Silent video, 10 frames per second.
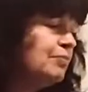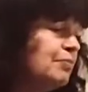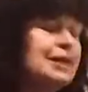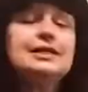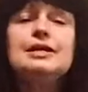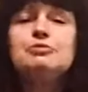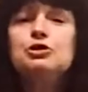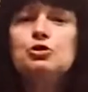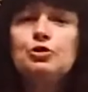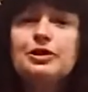Bedtime
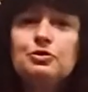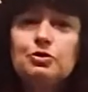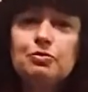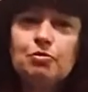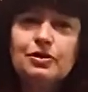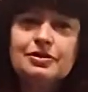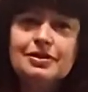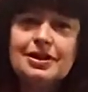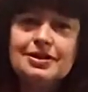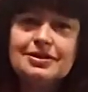Stories with
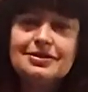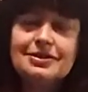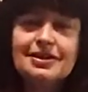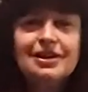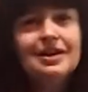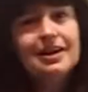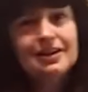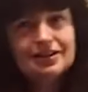Princess and